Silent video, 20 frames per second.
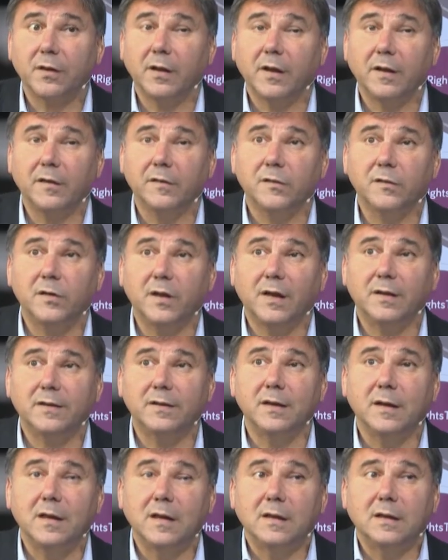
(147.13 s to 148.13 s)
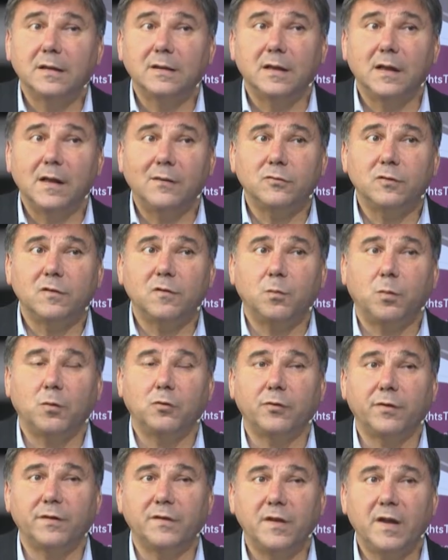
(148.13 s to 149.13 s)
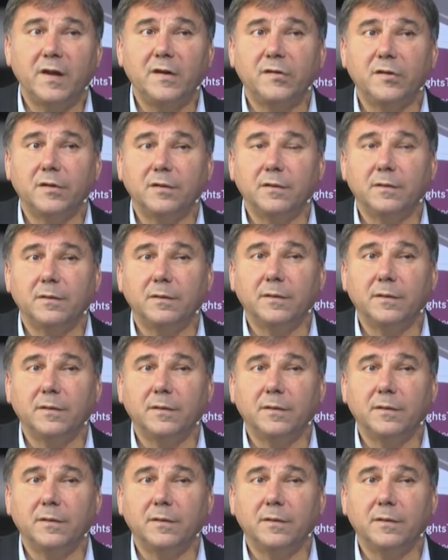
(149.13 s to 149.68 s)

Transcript: is that the level of polarization